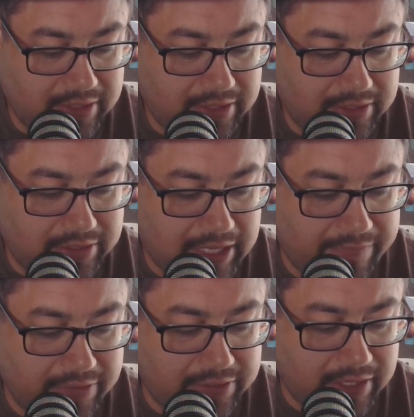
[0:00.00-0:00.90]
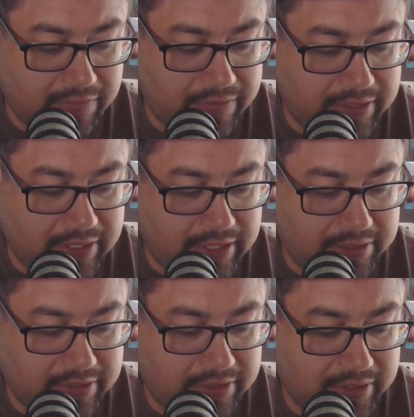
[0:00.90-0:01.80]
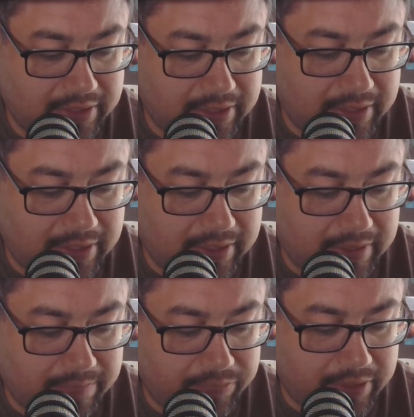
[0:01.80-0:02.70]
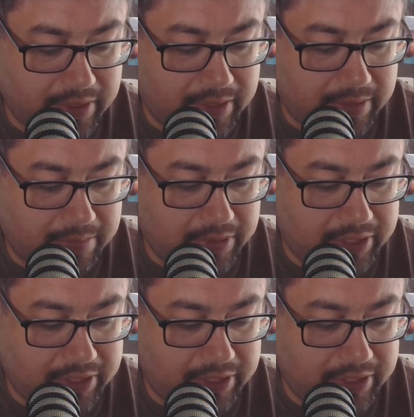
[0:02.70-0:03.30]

save yourself and us. But